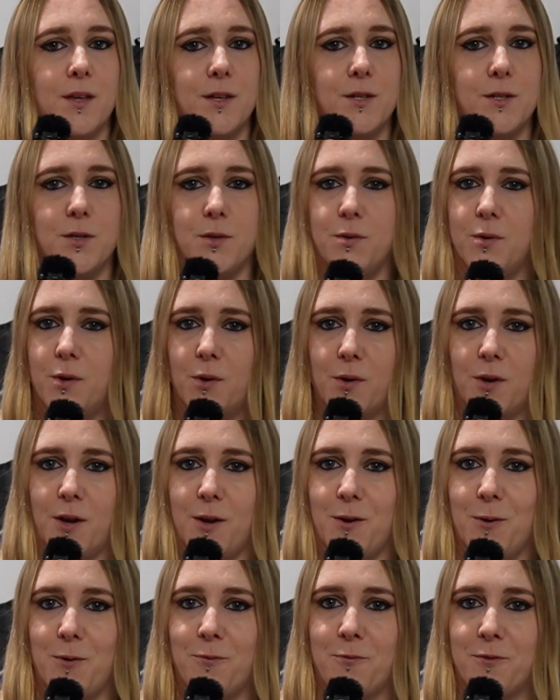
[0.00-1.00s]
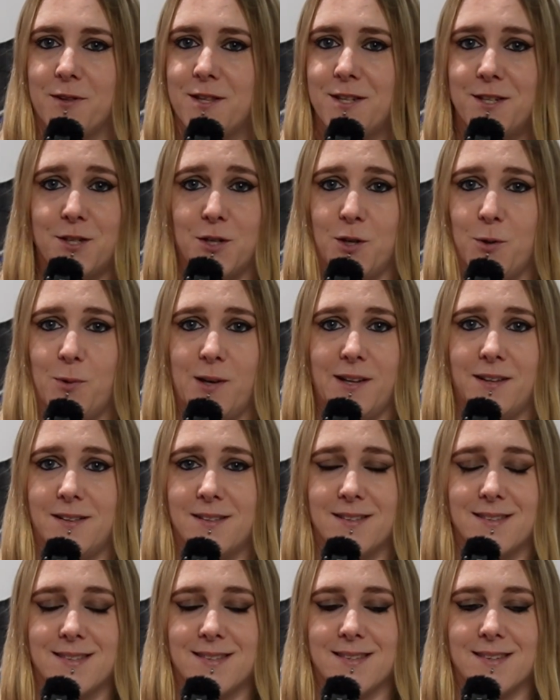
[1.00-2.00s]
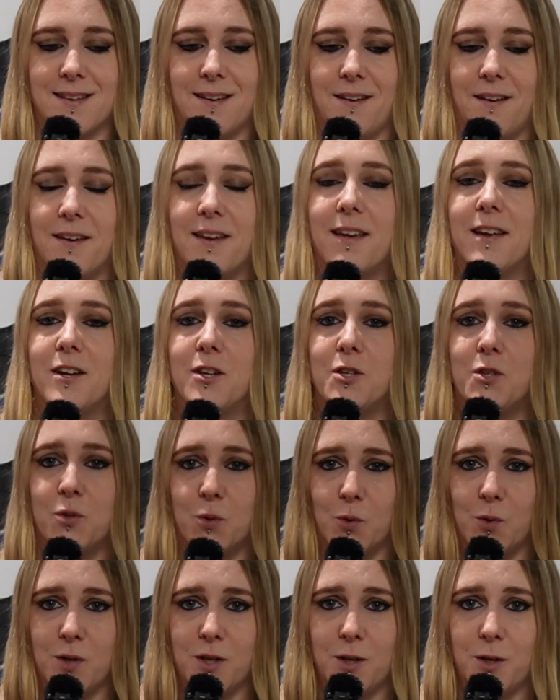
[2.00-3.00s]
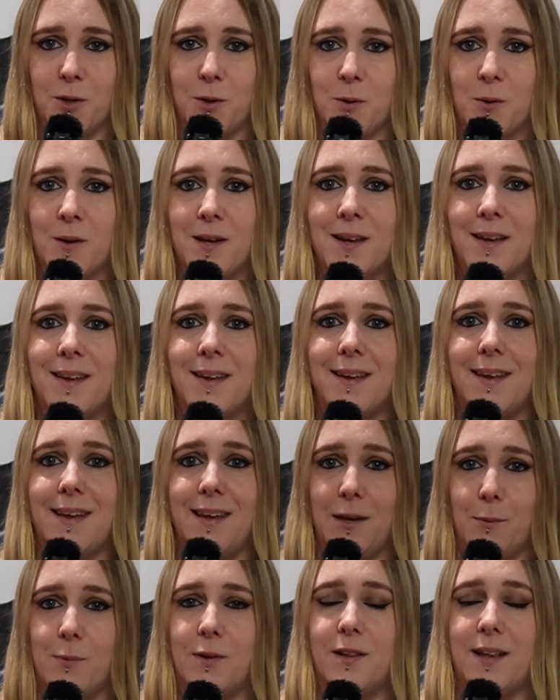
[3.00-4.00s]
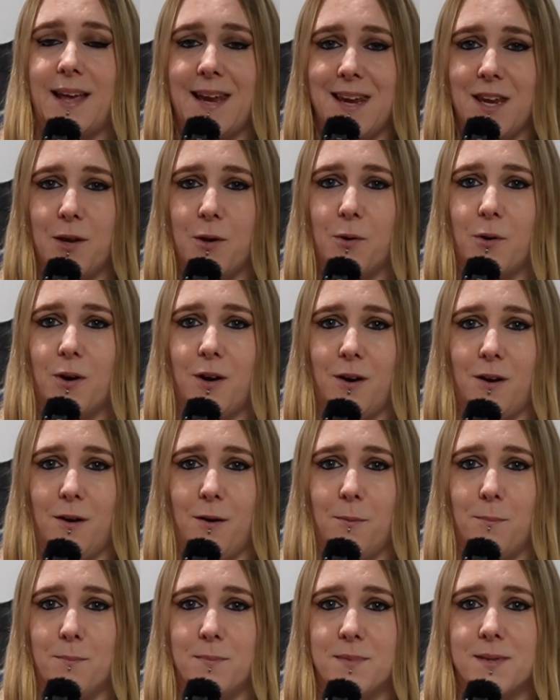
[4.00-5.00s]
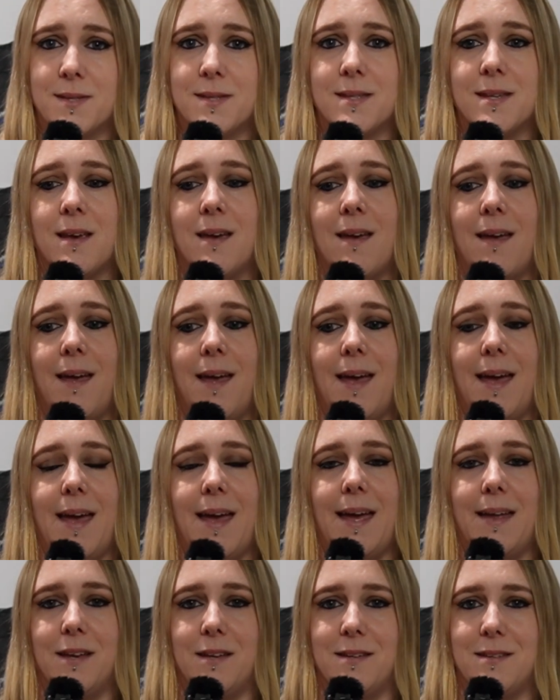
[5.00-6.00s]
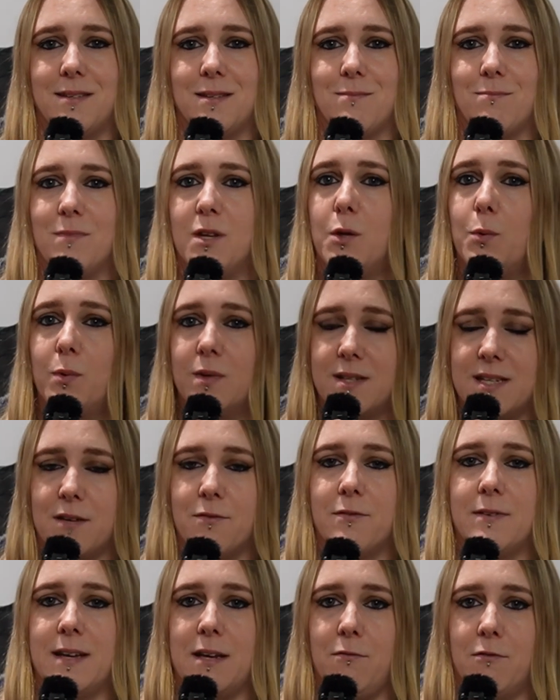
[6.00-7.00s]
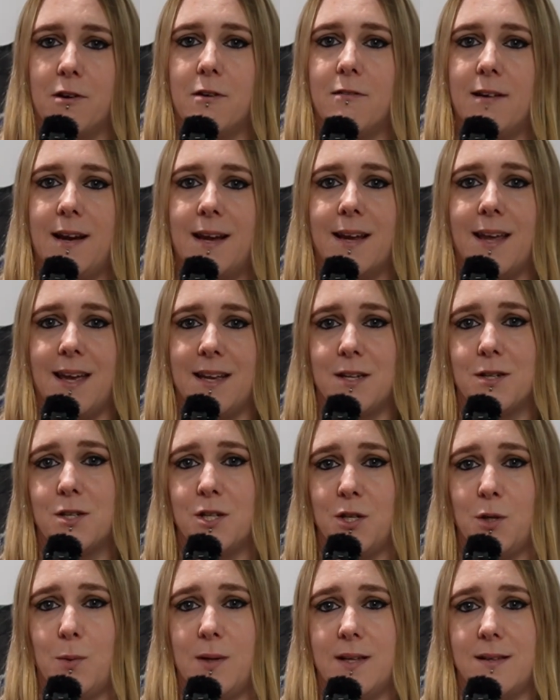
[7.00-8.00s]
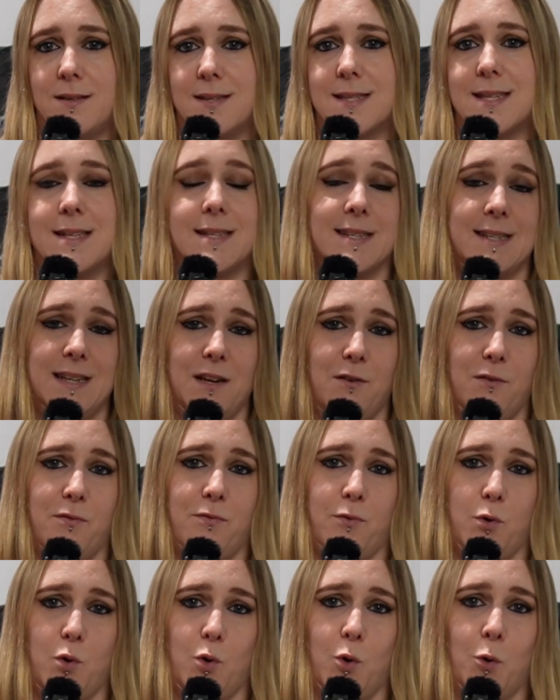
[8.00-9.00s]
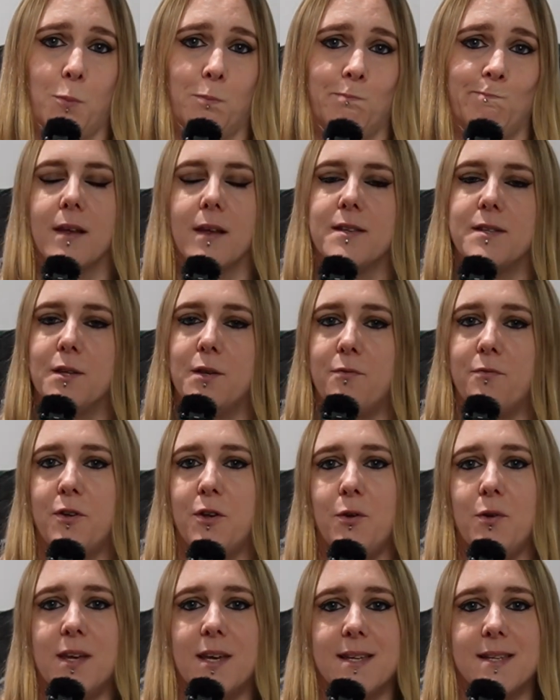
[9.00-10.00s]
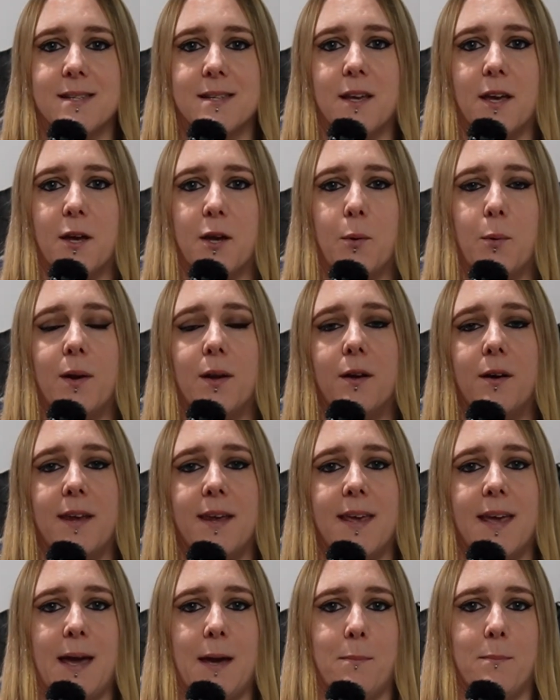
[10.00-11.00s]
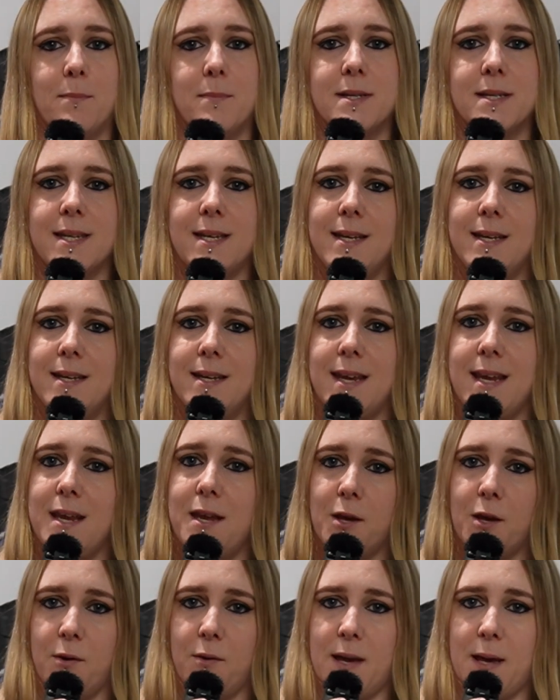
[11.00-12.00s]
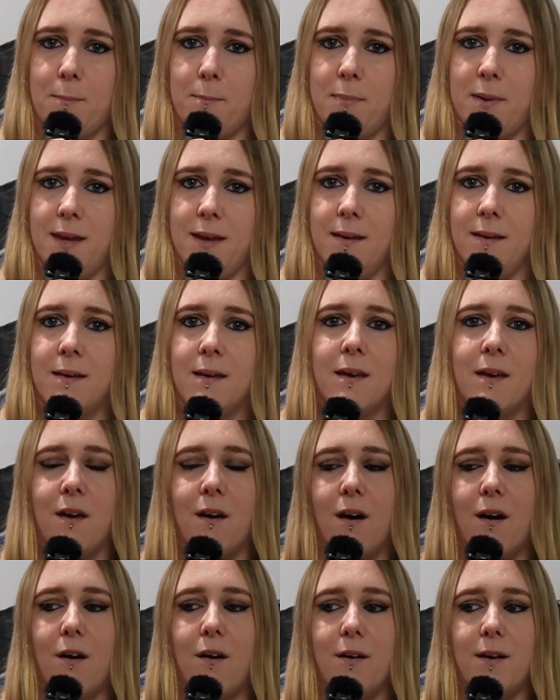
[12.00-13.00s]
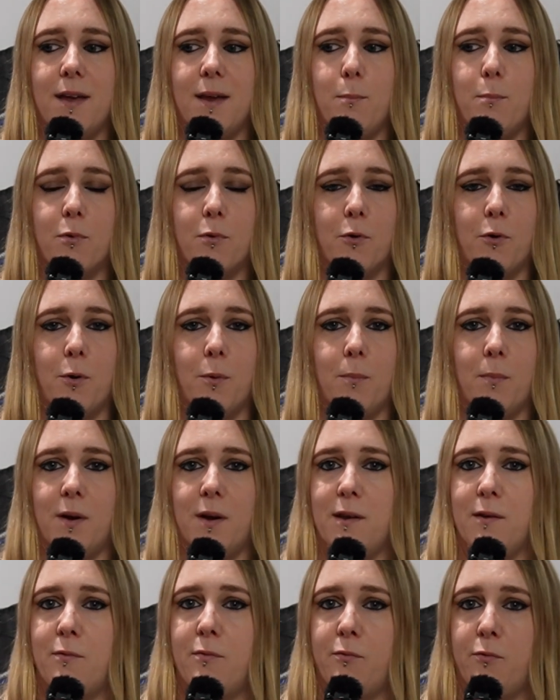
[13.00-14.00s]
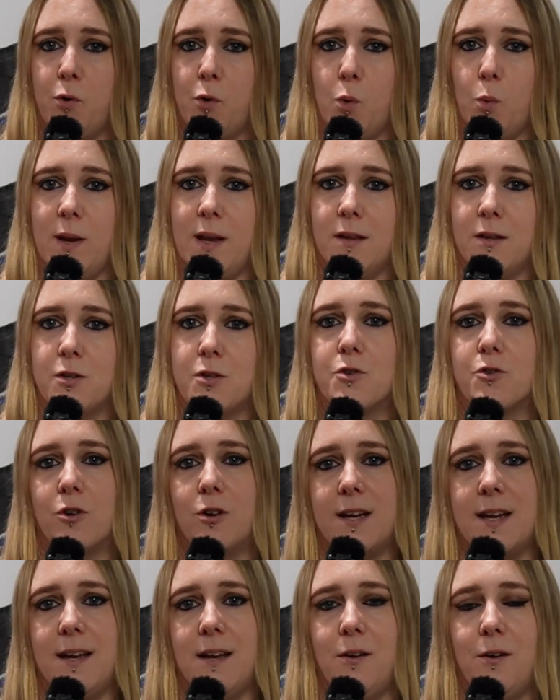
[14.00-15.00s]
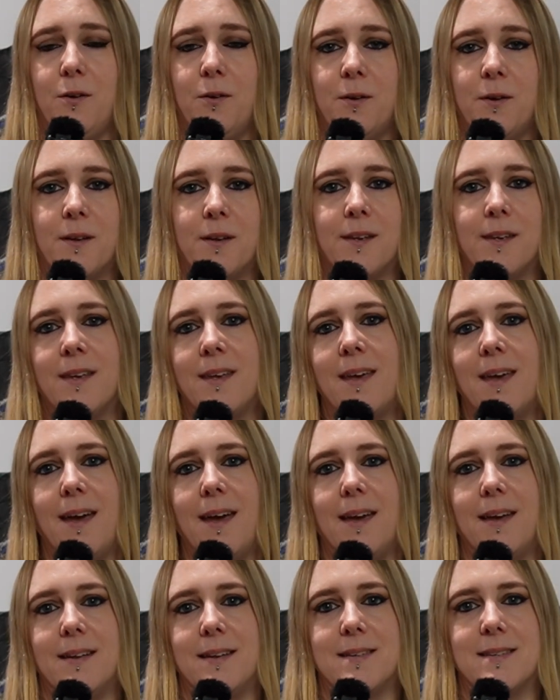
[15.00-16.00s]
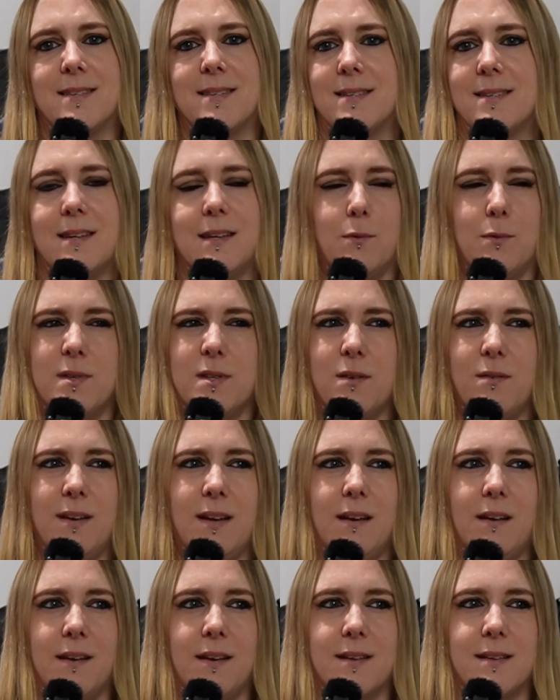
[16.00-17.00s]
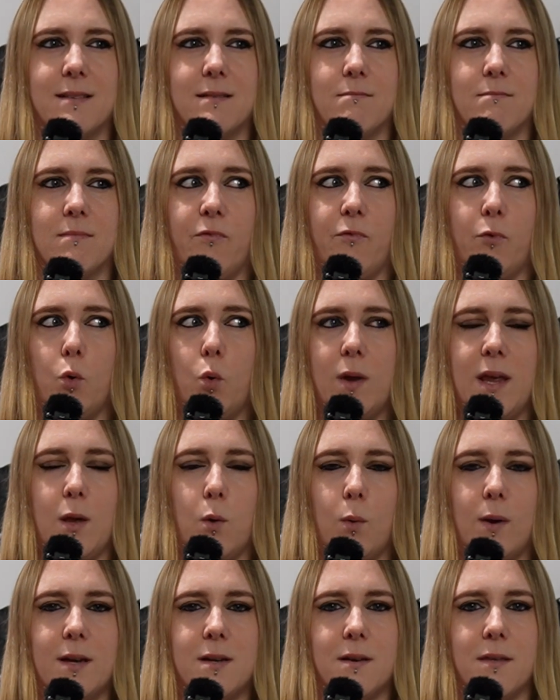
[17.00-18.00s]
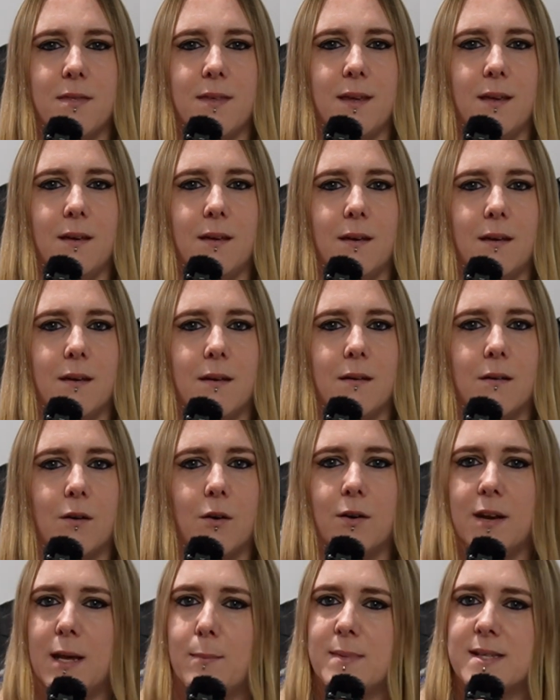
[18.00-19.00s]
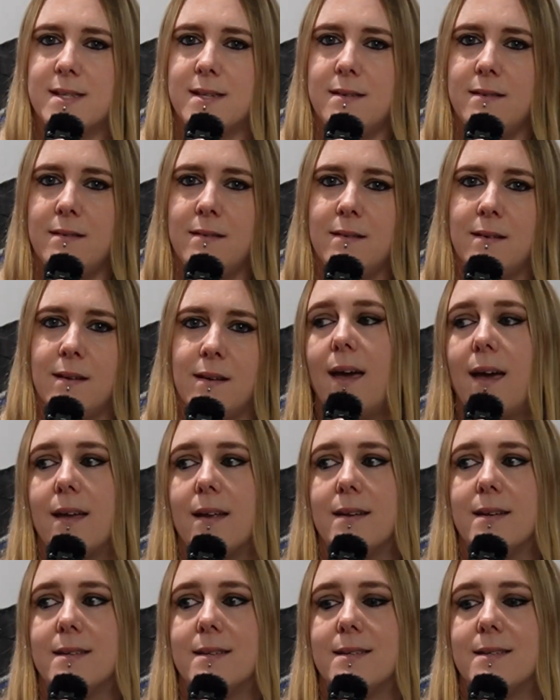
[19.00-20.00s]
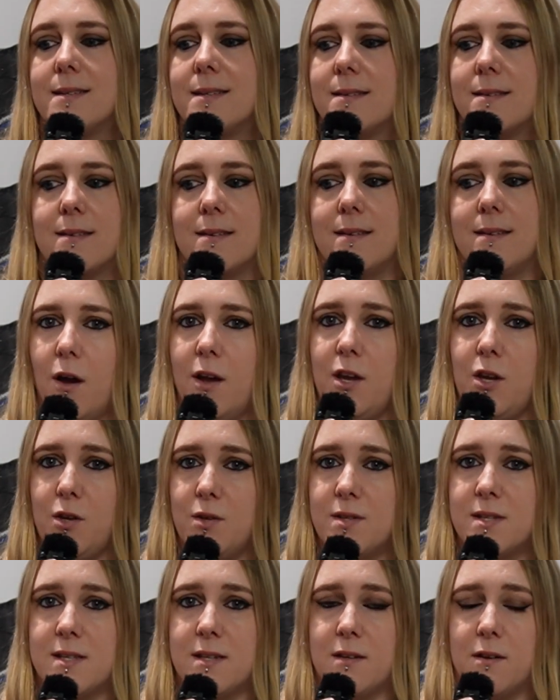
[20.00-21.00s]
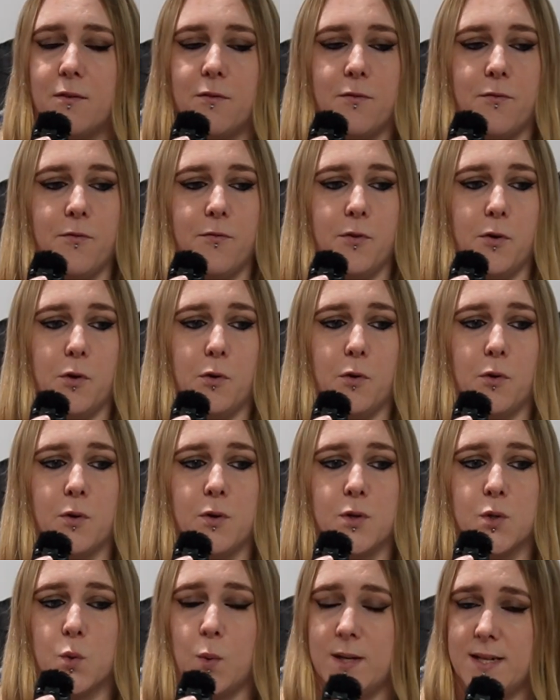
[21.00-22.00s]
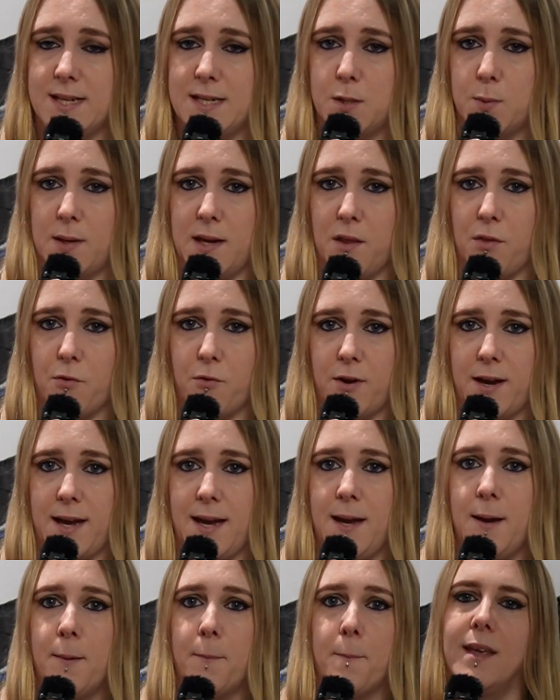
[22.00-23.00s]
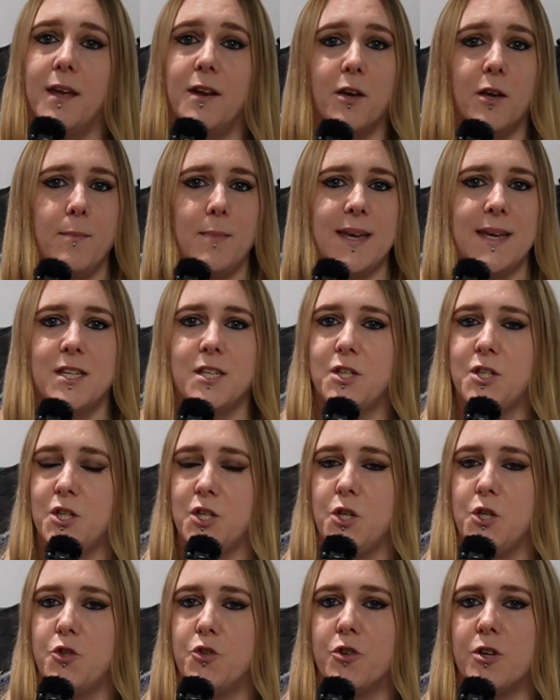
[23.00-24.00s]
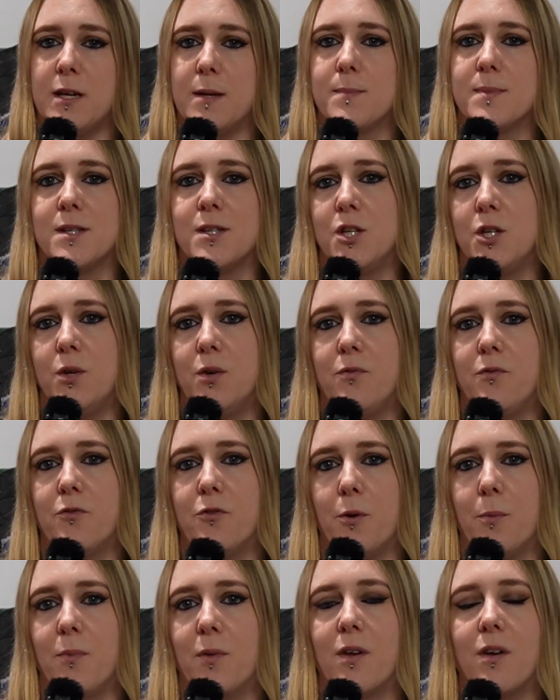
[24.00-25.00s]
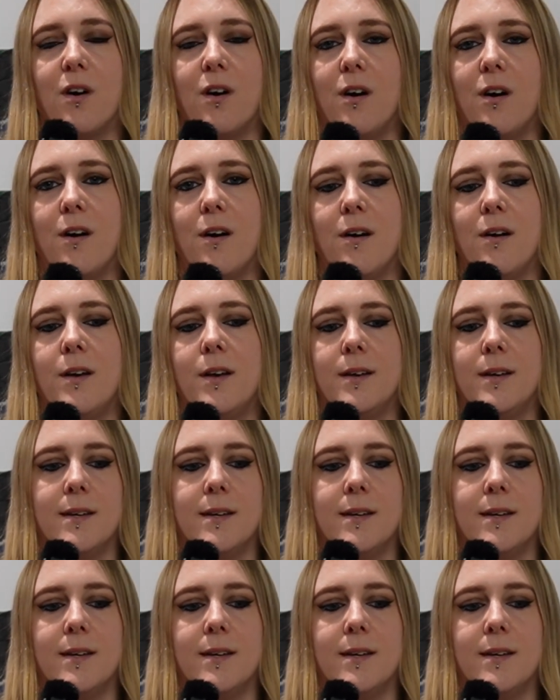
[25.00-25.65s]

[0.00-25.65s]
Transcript: Do not go for the 2 wheels. I can assure you it will ache your arms and you will definitely regret getting 2 wheels instead of 4. So a few years ago when I camped in eco camping, I brought my 4-wheeled trolley along, and it was only like 40 quid I think on Amazon, and I used it for 2023 and I made 2 trips to and from the car.